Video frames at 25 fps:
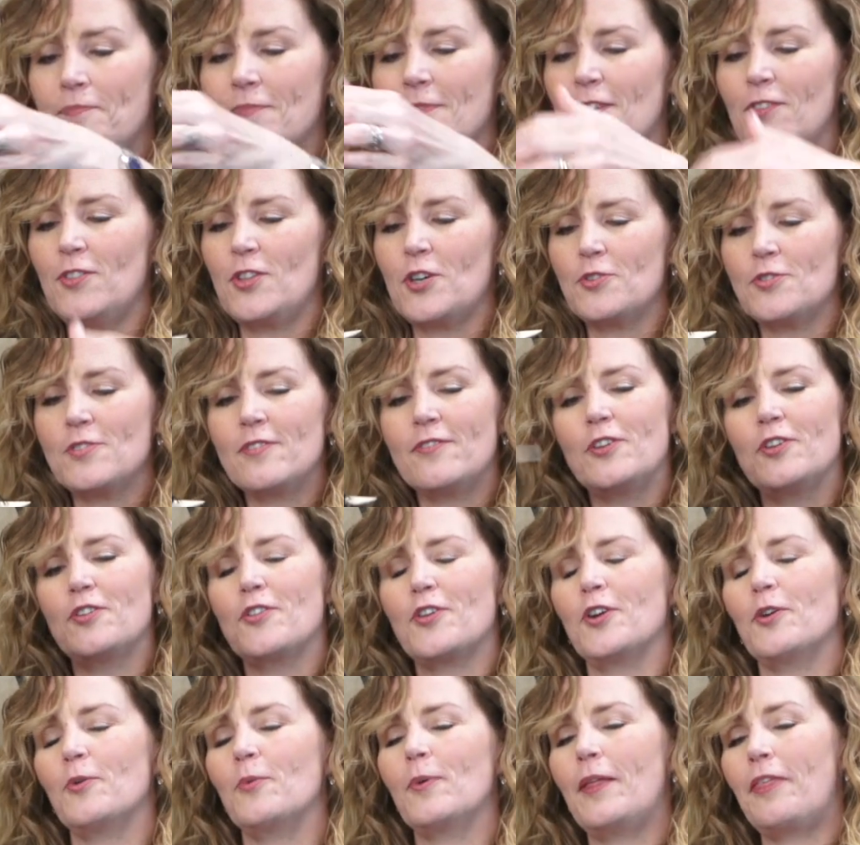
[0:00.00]
Those of you
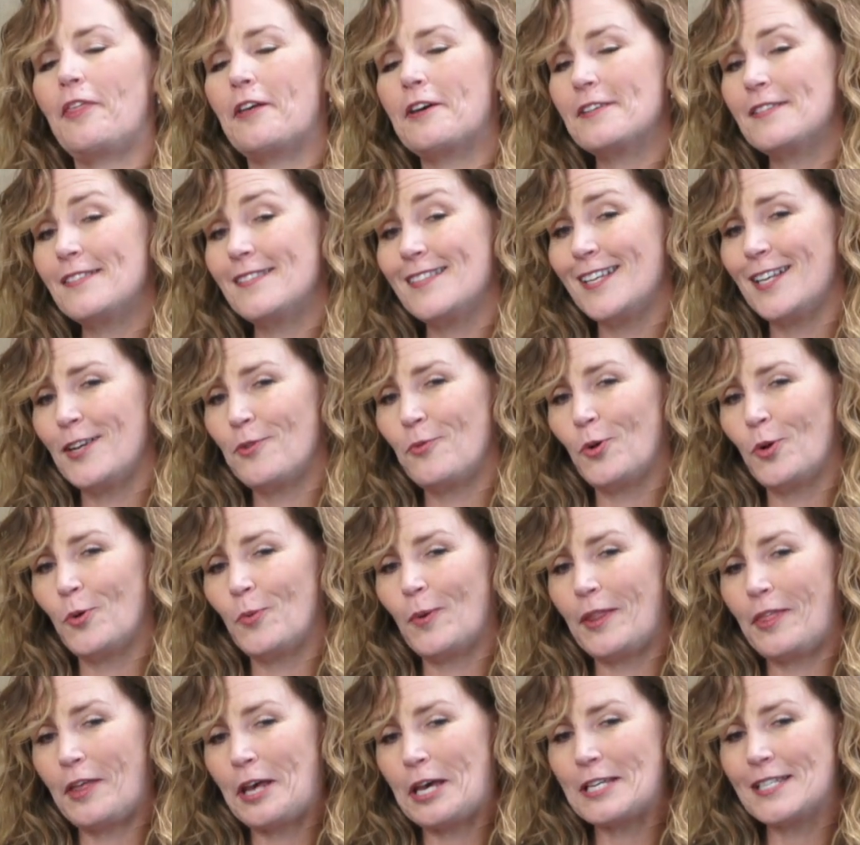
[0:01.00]
that are with us, that were
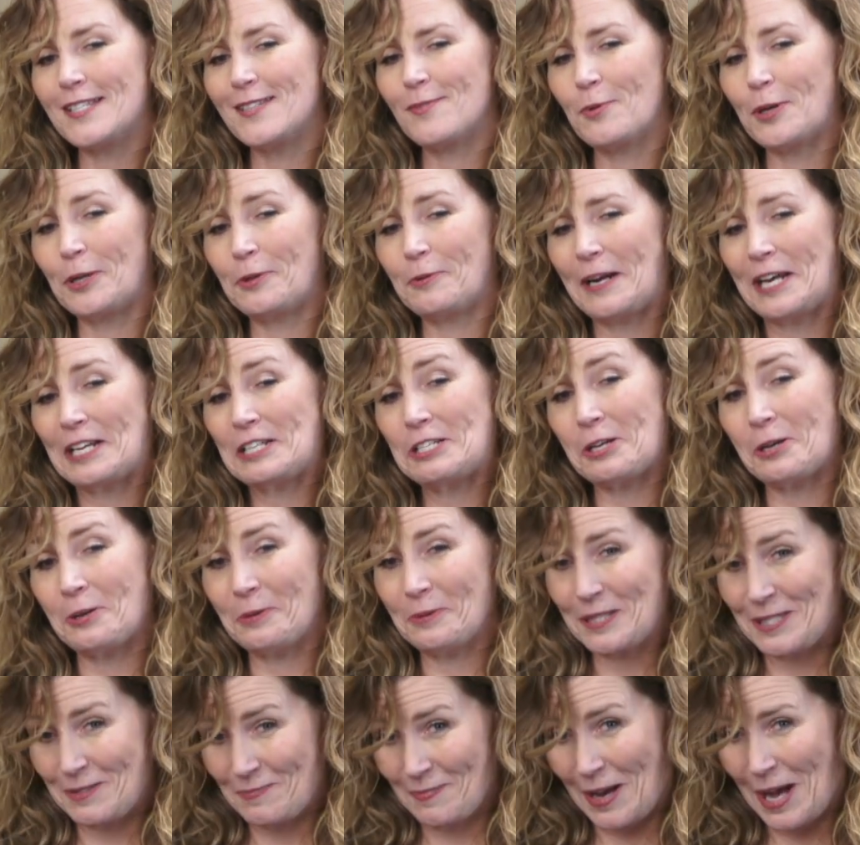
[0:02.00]
with us when Rachel
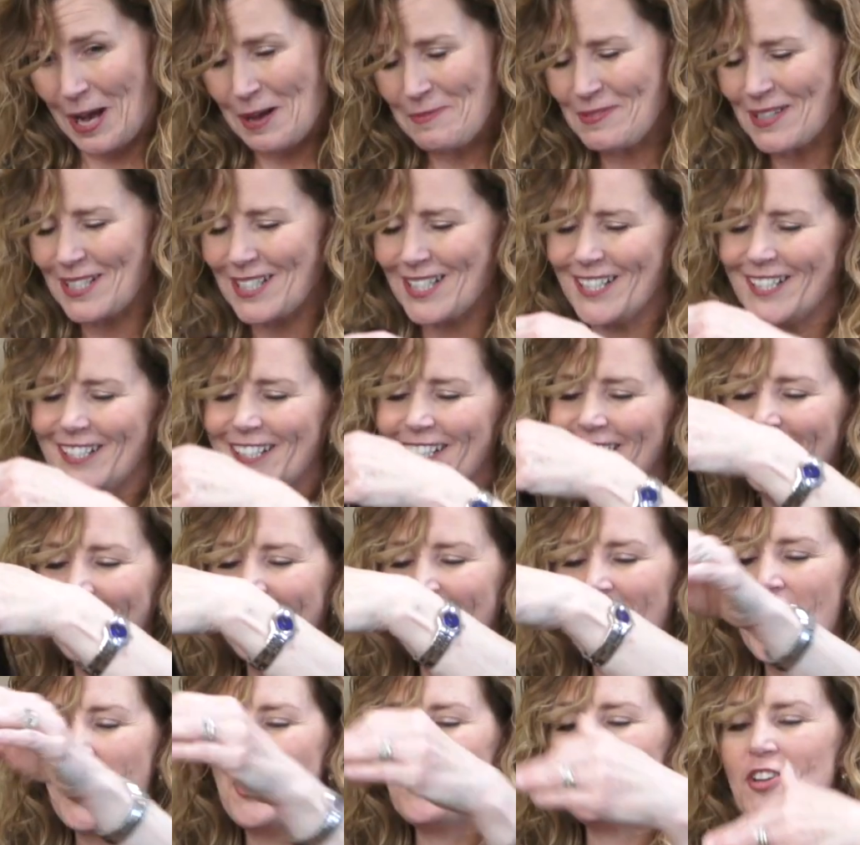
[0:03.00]
was popular,
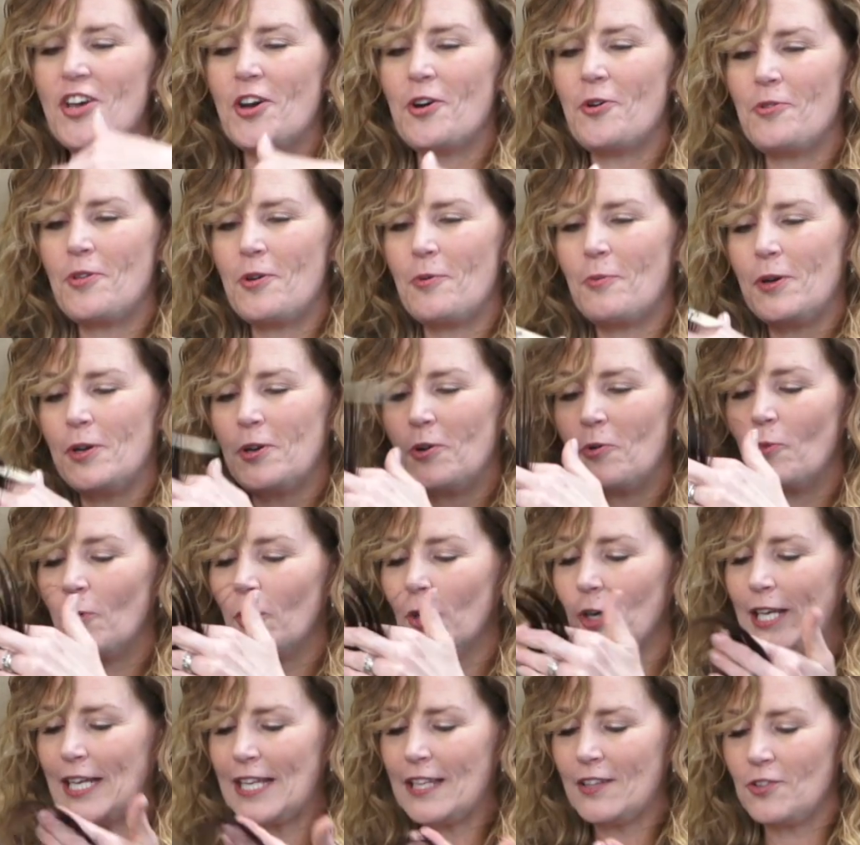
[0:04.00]
know that we were
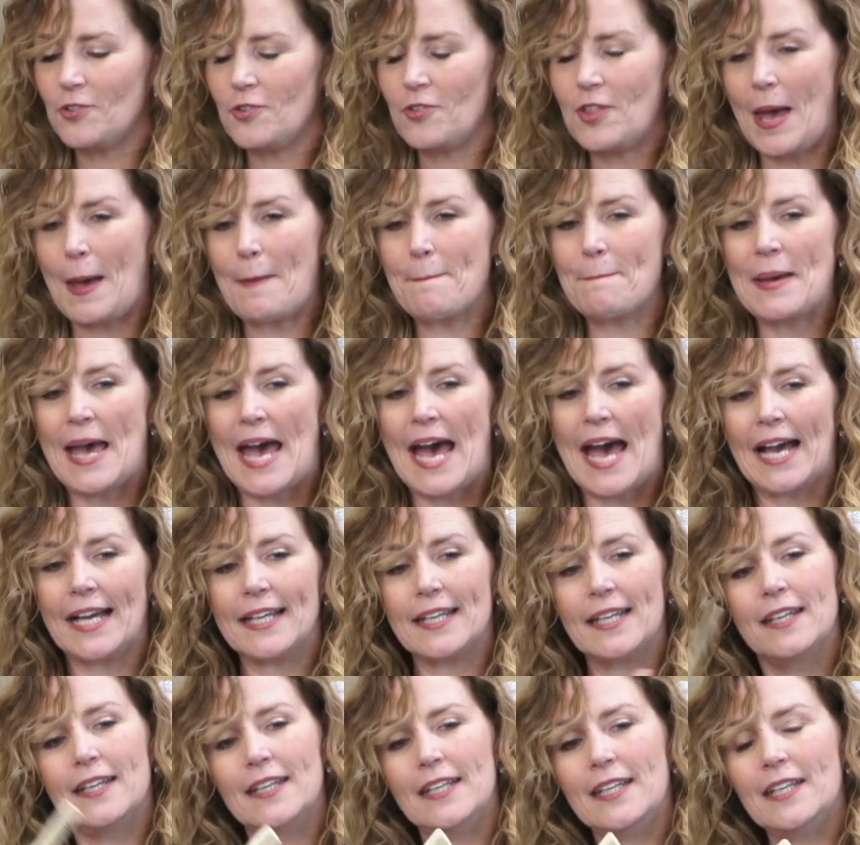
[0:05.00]
working through that
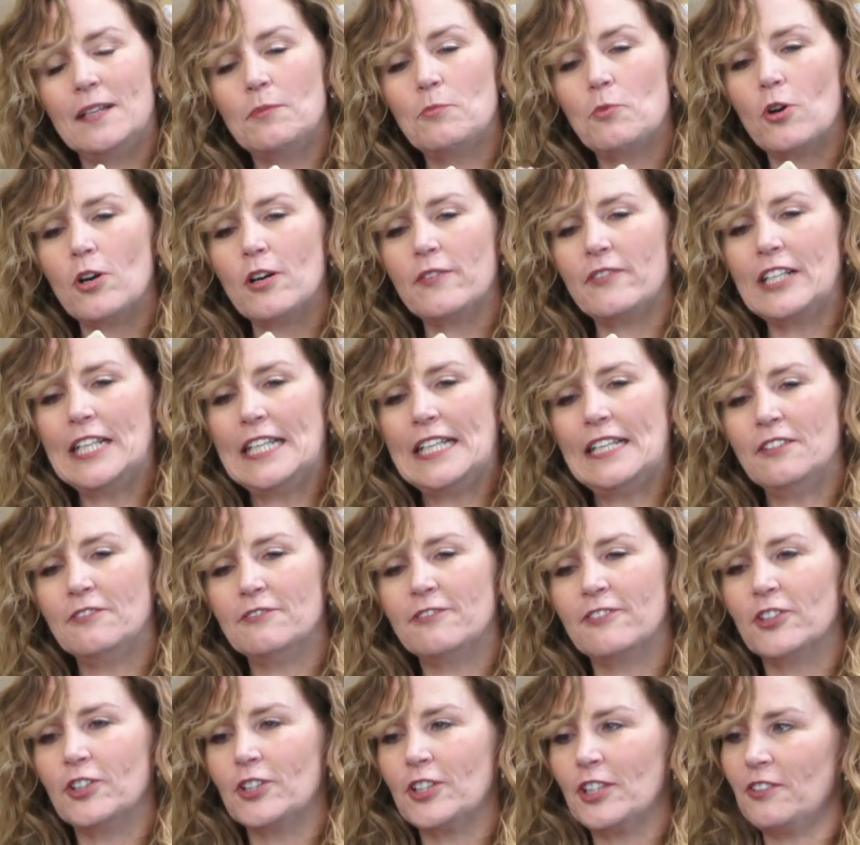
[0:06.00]
back in more of an
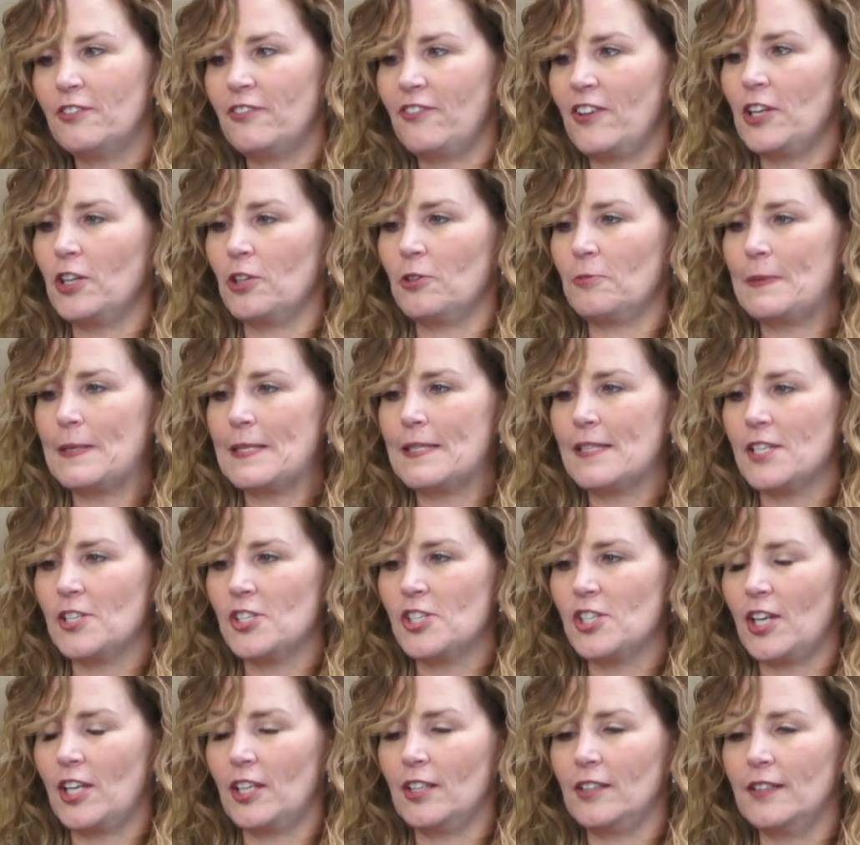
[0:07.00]
inverted finger
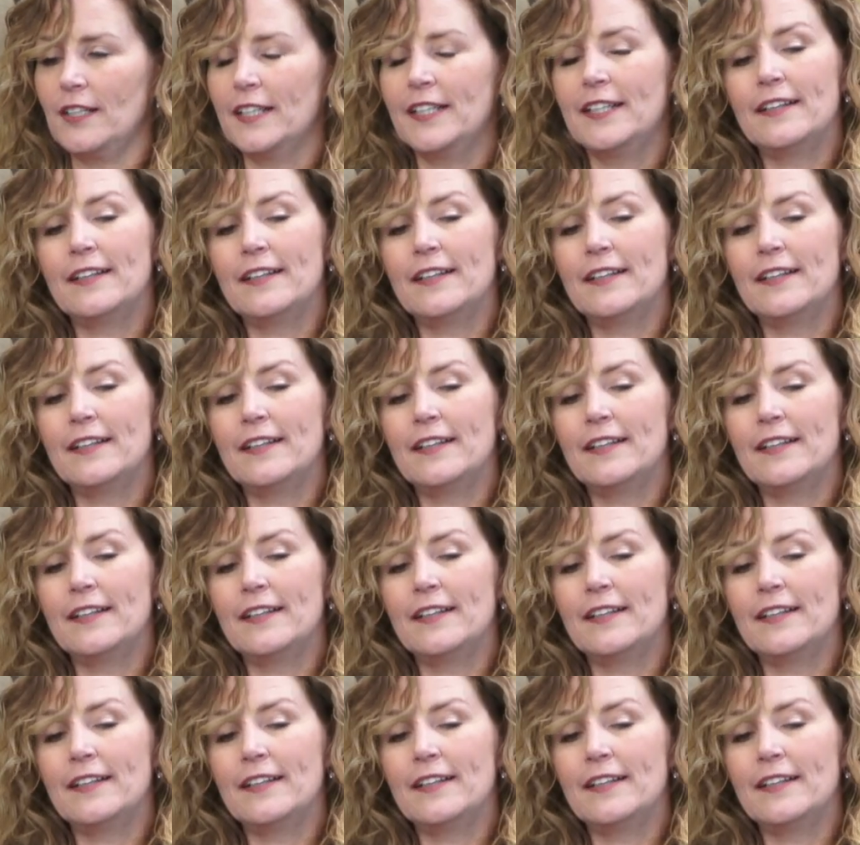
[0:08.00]
position.